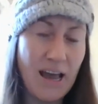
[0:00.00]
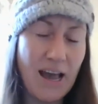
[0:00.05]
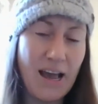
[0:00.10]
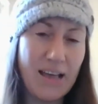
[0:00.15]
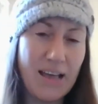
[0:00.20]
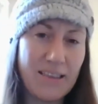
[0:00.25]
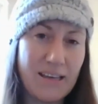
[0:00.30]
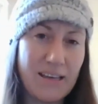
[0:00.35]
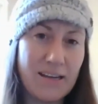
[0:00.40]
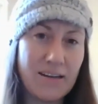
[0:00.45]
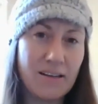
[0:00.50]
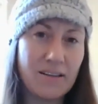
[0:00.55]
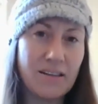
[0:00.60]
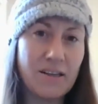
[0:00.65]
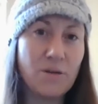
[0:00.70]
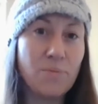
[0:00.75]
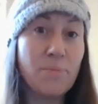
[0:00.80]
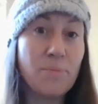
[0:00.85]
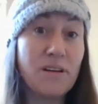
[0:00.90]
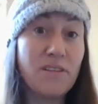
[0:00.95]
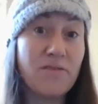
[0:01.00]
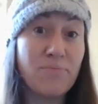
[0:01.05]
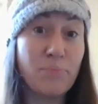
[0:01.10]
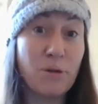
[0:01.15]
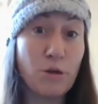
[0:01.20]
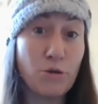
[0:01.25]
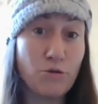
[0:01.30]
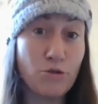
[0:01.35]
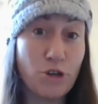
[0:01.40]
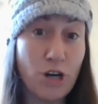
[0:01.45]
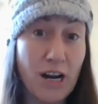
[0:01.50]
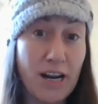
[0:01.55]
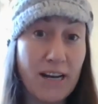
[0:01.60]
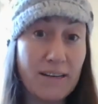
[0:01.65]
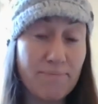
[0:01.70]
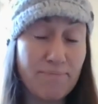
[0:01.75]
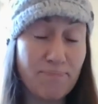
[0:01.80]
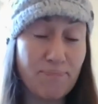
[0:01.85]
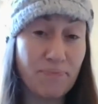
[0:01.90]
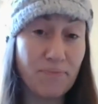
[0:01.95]
and then a little bit of blow
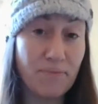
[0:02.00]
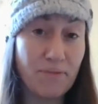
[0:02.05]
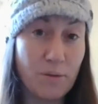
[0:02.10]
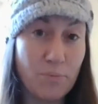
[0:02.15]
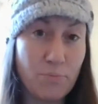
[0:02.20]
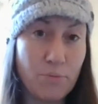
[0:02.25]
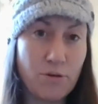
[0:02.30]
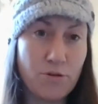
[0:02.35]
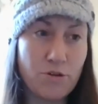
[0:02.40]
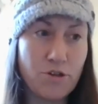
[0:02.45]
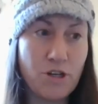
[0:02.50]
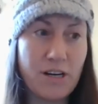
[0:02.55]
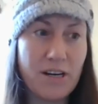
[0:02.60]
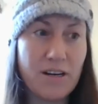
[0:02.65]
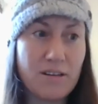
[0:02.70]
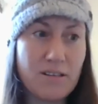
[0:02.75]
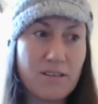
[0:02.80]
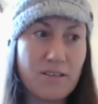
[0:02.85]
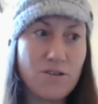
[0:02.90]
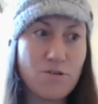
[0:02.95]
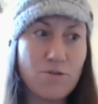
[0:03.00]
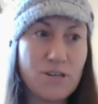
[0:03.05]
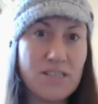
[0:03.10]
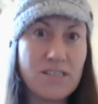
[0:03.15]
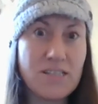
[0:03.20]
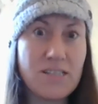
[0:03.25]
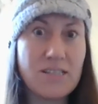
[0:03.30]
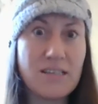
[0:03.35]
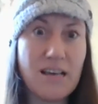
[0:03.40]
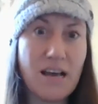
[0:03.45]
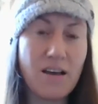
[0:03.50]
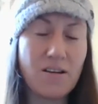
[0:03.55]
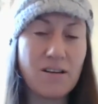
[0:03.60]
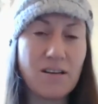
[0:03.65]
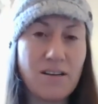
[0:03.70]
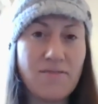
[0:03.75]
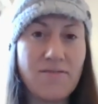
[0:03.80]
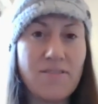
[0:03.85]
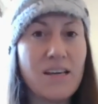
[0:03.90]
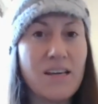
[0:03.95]
dry. The blow dryer is a noisy sound,
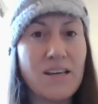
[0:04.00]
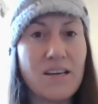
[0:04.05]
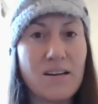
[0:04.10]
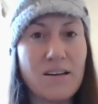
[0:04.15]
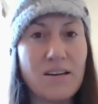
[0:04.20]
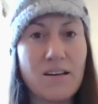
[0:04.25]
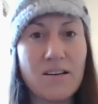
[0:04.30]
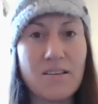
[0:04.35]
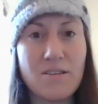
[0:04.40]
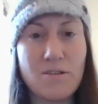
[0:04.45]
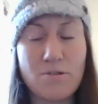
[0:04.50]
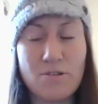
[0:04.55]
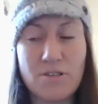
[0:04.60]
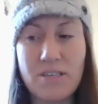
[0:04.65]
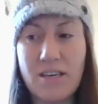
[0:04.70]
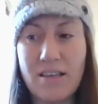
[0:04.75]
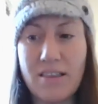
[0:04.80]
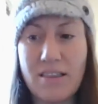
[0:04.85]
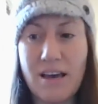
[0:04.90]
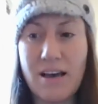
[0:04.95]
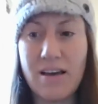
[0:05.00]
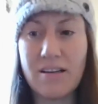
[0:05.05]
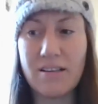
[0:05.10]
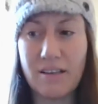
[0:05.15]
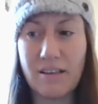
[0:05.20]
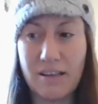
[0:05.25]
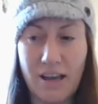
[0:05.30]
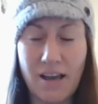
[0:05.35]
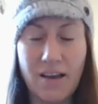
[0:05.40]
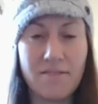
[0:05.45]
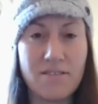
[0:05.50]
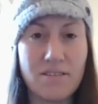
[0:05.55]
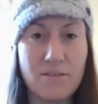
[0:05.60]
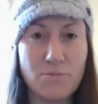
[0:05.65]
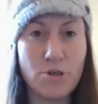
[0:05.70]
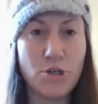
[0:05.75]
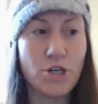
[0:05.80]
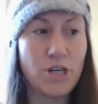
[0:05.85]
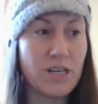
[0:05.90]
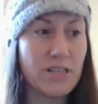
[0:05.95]
and if they can associate that, like have some
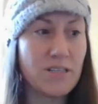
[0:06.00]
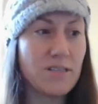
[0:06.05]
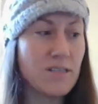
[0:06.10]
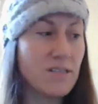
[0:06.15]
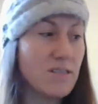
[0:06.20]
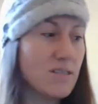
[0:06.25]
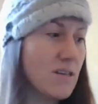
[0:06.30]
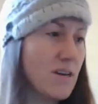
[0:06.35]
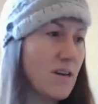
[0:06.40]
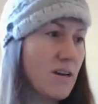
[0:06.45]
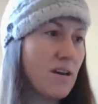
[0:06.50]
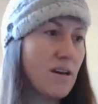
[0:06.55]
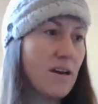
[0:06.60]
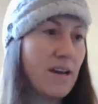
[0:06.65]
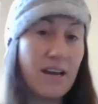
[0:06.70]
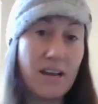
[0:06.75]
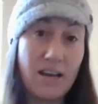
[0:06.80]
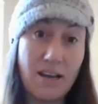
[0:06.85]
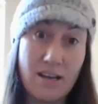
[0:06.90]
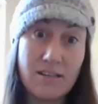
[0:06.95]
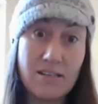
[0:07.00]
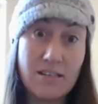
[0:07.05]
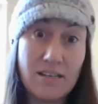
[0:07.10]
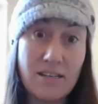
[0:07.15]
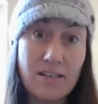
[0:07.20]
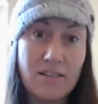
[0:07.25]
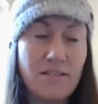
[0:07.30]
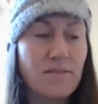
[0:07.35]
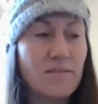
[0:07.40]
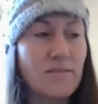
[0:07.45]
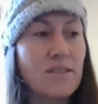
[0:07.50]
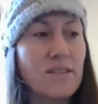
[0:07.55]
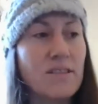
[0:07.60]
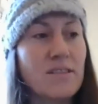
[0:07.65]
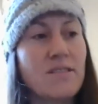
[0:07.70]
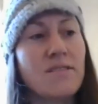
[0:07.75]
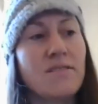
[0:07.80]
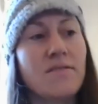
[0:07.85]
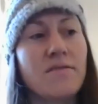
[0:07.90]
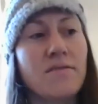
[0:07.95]
treats handy,
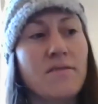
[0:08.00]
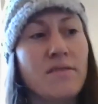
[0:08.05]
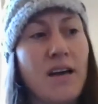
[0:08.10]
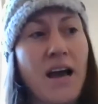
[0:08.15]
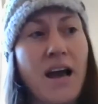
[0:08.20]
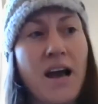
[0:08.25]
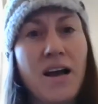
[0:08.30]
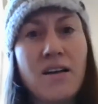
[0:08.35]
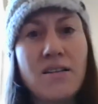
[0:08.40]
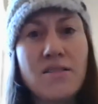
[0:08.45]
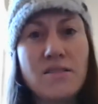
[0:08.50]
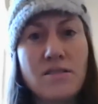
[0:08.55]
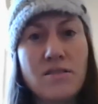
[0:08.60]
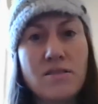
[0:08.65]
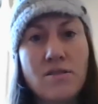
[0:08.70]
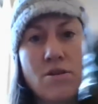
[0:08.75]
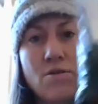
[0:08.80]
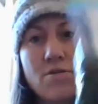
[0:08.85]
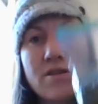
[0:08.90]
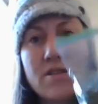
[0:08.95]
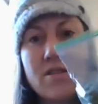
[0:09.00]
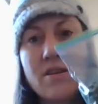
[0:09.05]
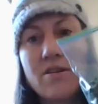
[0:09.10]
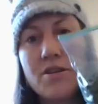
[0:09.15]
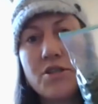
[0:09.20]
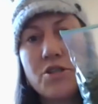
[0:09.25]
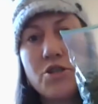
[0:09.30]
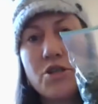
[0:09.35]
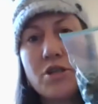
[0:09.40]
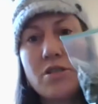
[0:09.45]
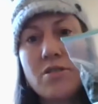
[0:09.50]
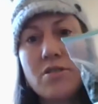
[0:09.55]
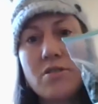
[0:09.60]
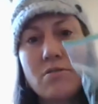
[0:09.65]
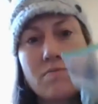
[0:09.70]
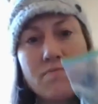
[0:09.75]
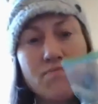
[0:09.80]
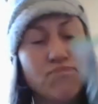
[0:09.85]
always carry treats.